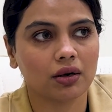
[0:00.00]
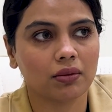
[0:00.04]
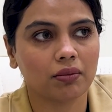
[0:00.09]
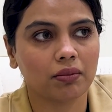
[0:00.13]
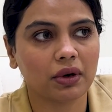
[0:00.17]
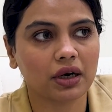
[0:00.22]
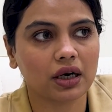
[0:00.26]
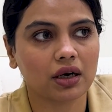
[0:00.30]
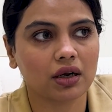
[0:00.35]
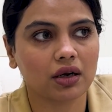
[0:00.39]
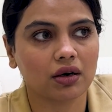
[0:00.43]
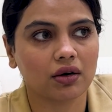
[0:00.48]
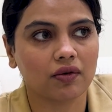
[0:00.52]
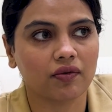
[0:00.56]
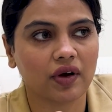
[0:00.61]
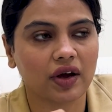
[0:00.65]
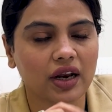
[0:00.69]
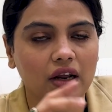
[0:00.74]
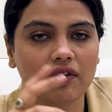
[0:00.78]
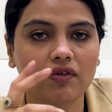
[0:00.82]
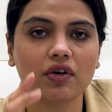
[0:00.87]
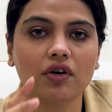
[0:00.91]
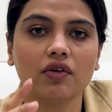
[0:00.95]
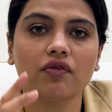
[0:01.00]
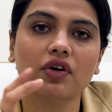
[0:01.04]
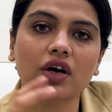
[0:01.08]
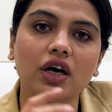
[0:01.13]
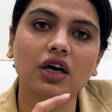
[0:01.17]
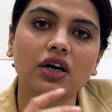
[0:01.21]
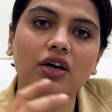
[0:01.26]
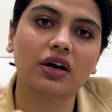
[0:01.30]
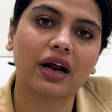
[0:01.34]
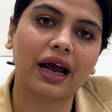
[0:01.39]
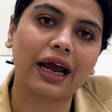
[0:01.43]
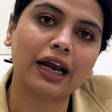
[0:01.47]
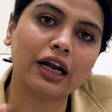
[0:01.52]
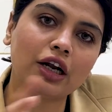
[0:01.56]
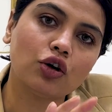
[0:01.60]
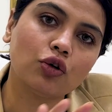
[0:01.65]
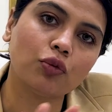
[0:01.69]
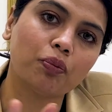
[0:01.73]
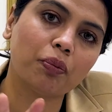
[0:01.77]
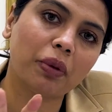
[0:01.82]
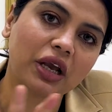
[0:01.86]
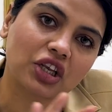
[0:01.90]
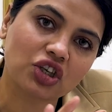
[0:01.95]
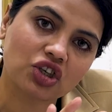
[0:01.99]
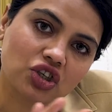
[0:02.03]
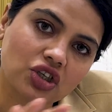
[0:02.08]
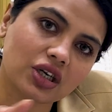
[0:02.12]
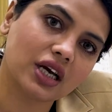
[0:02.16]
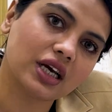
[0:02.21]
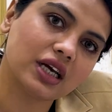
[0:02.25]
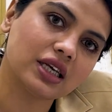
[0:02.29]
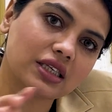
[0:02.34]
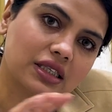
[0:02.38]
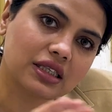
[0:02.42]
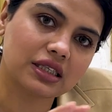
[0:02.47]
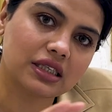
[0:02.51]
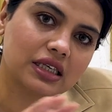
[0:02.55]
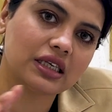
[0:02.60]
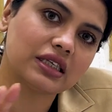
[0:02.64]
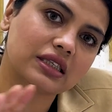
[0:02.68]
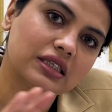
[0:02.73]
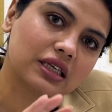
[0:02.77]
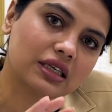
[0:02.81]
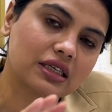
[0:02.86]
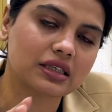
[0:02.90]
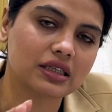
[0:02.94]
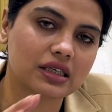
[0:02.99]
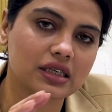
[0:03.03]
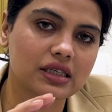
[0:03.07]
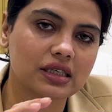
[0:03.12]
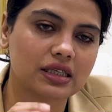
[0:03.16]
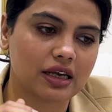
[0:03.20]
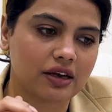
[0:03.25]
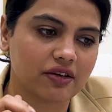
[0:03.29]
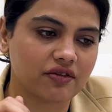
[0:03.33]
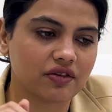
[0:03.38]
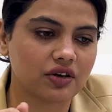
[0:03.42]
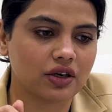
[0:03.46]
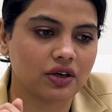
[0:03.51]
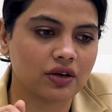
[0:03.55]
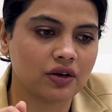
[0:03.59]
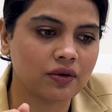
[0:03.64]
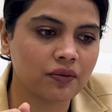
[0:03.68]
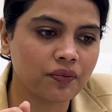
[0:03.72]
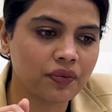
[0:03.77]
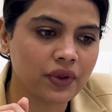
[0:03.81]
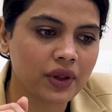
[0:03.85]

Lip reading: But whenever we are trying to picturize C6, C7,